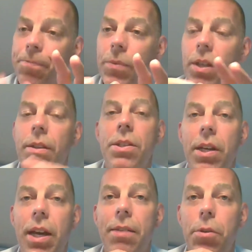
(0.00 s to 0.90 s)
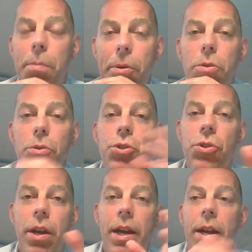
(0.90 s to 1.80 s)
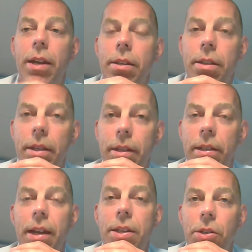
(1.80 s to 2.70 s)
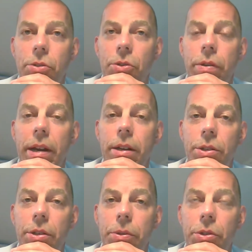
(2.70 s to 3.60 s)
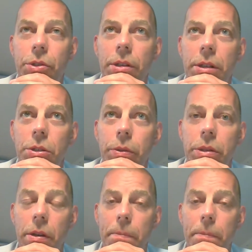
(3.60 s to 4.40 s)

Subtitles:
this kind of an approach and the classical strategy, which is done at Swisscom.